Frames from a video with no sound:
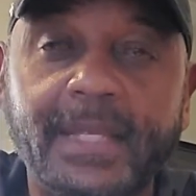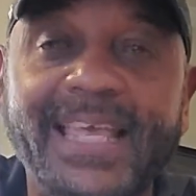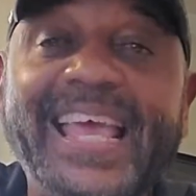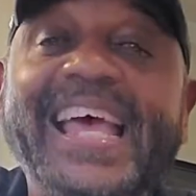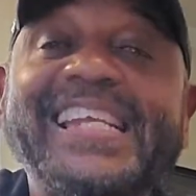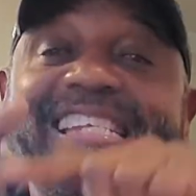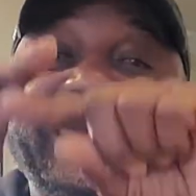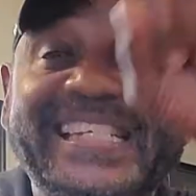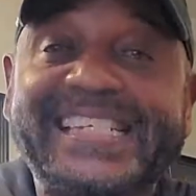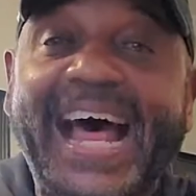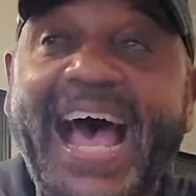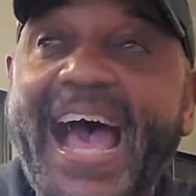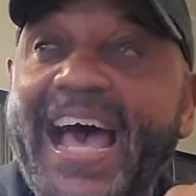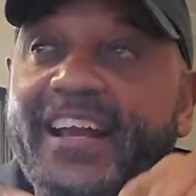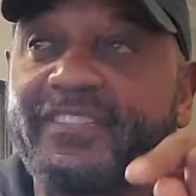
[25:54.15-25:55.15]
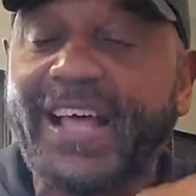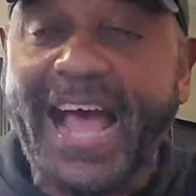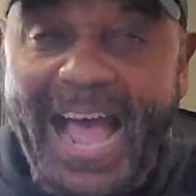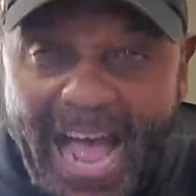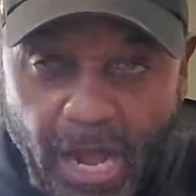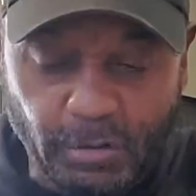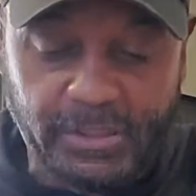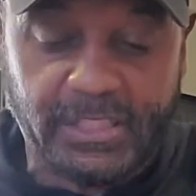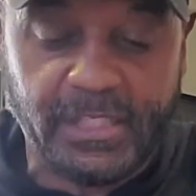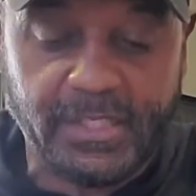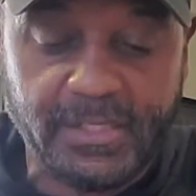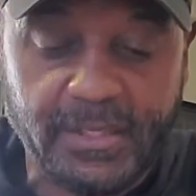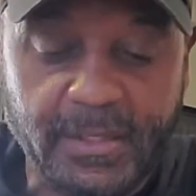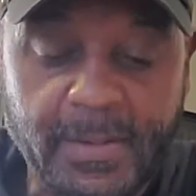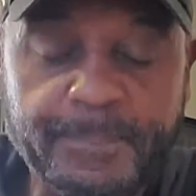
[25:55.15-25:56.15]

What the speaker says: inside of the houses